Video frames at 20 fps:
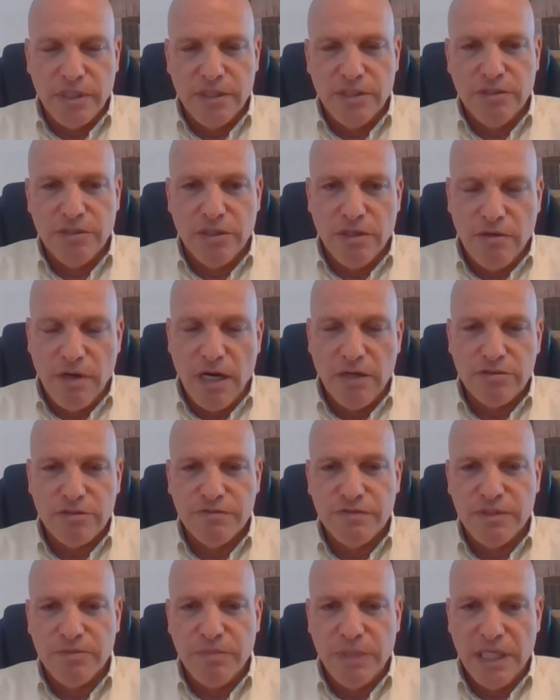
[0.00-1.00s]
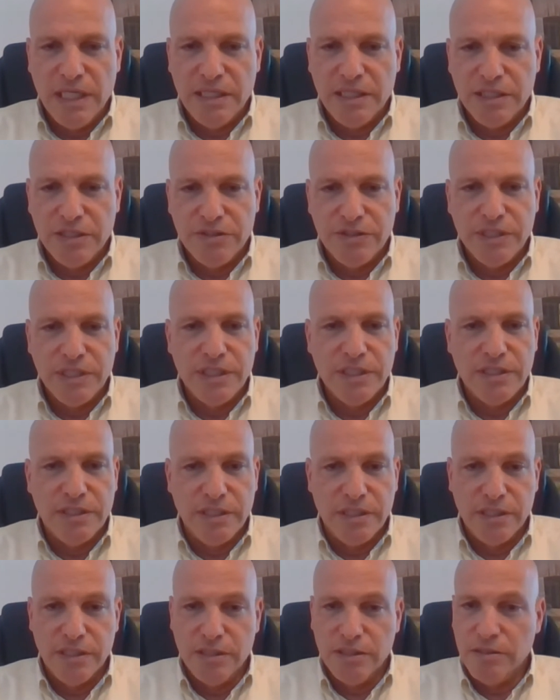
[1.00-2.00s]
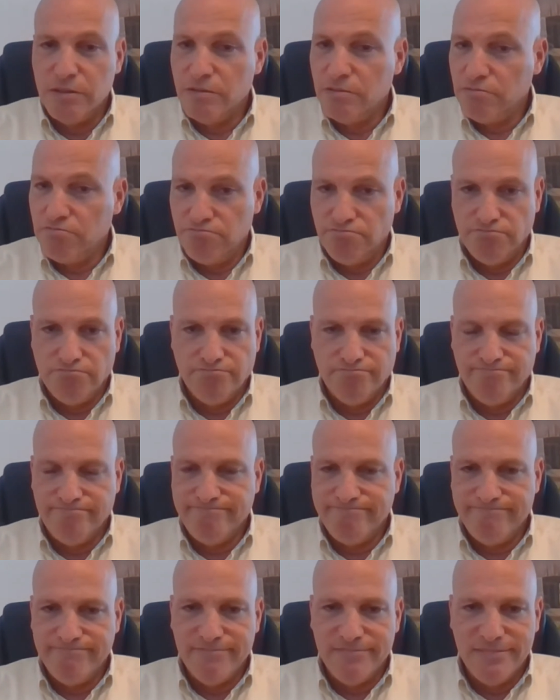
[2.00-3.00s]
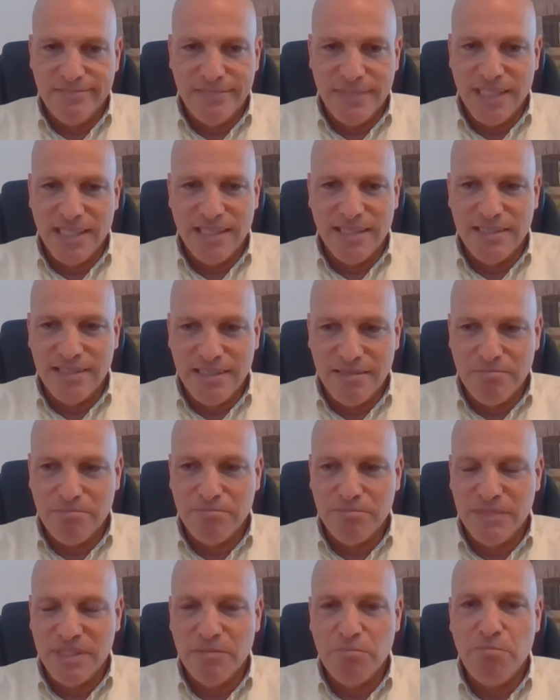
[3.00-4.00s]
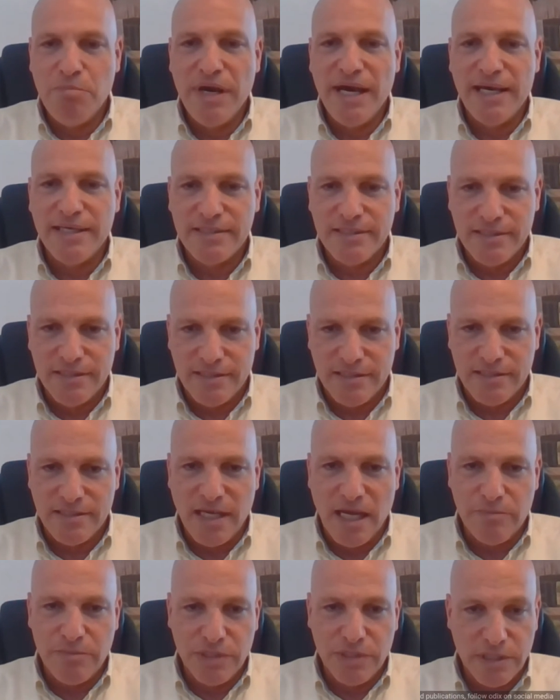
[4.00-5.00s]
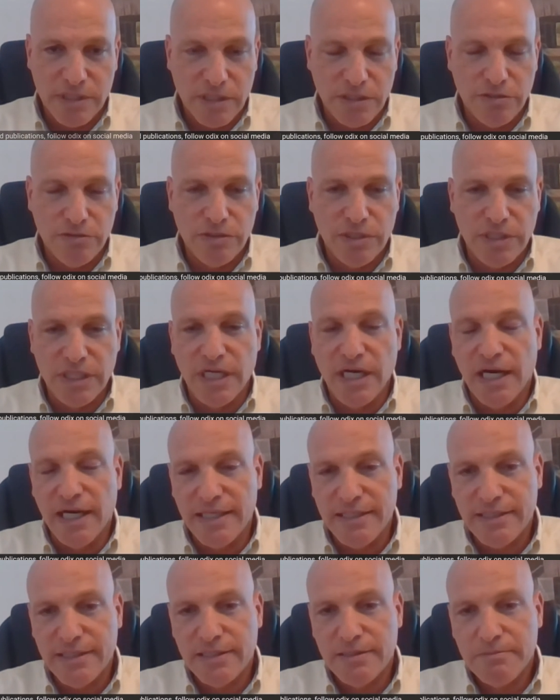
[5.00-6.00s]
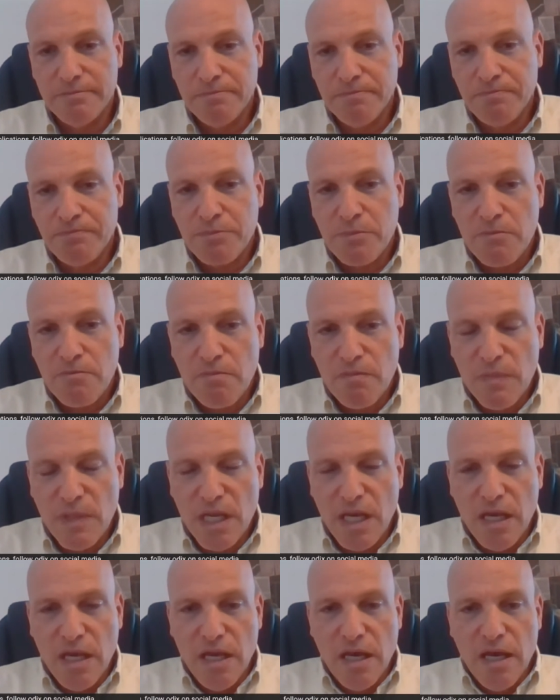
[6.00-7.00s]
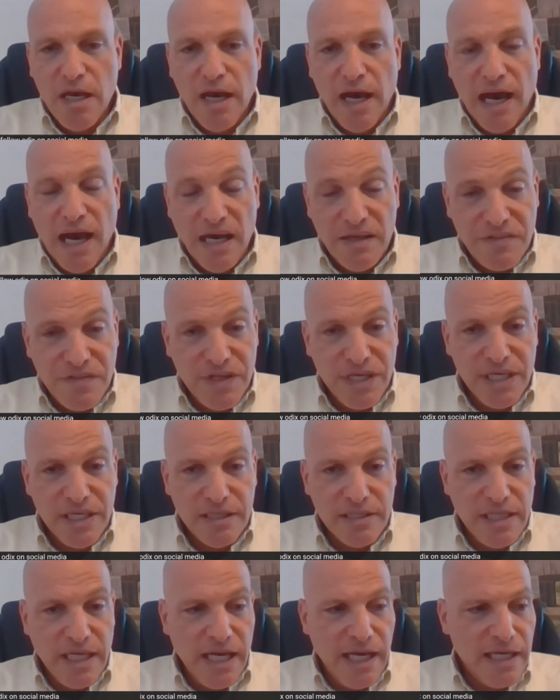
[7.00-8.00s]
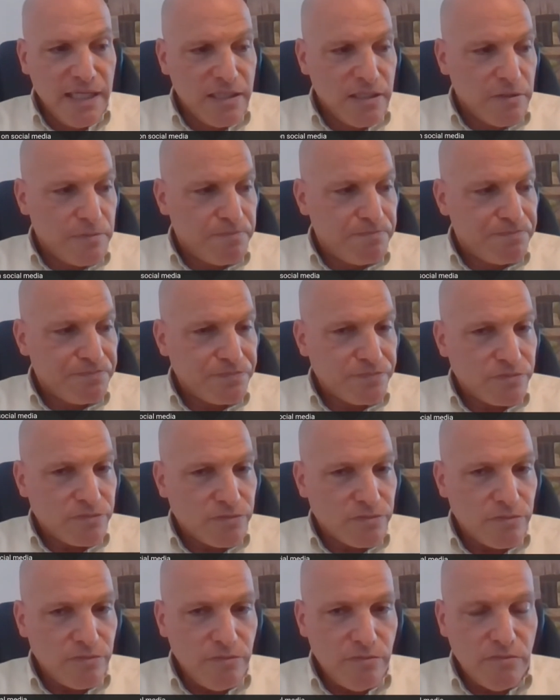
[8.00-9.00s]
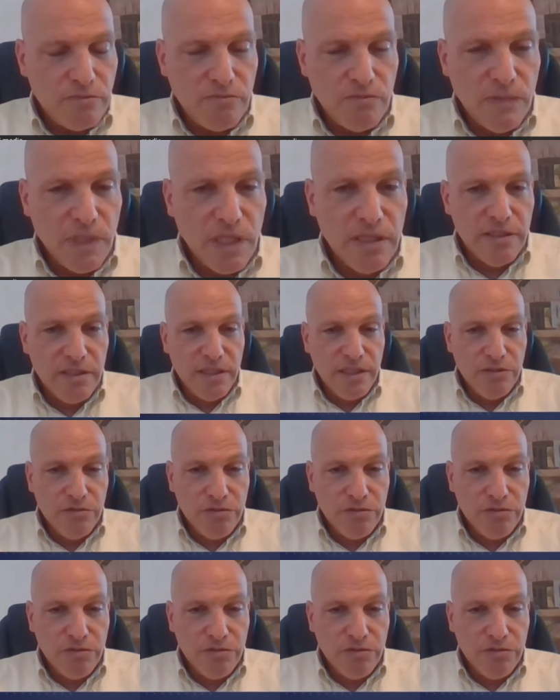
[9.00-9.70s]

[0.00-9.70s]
you know, out of the military. They know the, the, the best cybersecurity guys. I think that the